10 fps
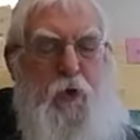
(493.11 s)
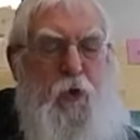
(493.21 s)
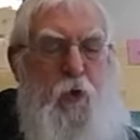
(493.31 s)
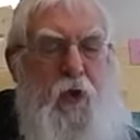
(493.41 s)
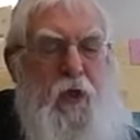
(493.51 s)

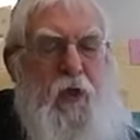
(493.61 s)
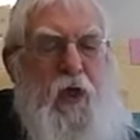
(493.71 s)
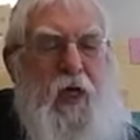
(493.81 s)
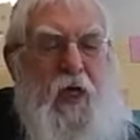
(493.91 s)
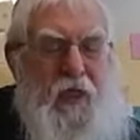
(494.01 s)

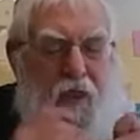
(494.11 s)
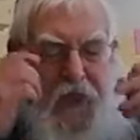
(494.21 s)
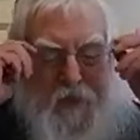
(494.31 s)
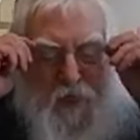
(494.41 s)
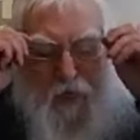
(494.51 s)
song that
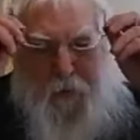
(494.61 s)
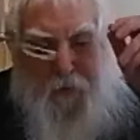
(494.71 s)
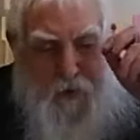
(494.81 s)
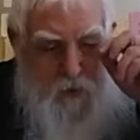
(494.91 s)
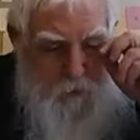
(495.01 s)
he sang
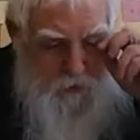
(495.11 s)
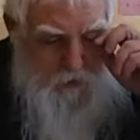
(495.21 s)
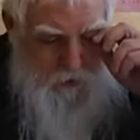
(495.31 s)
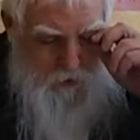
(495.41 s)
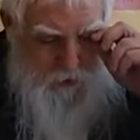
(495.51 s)
by the
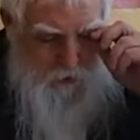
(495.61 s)
splitting of the